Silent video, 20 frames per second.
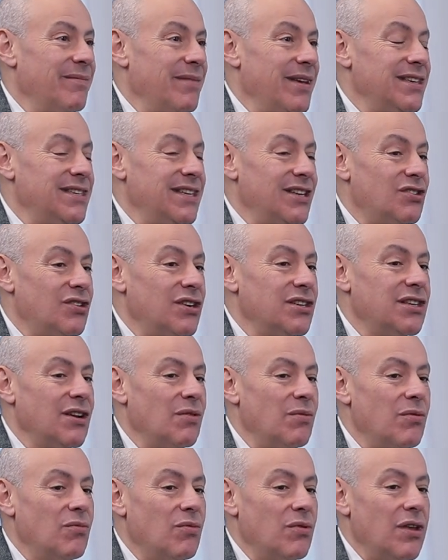It's interesting,
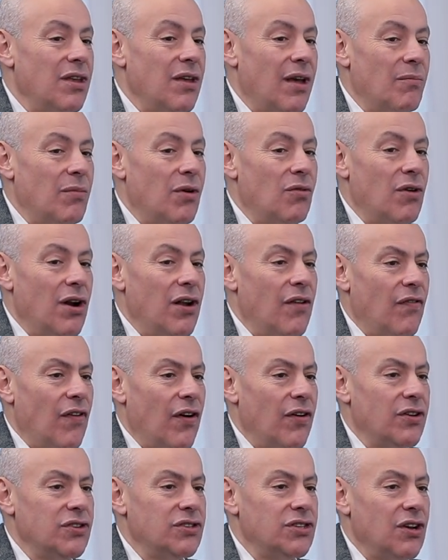and we're really
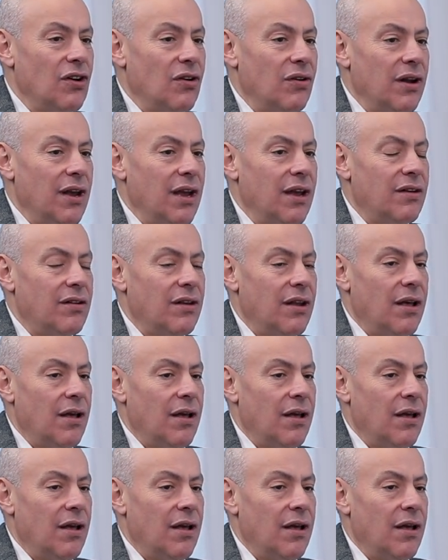focusing on it,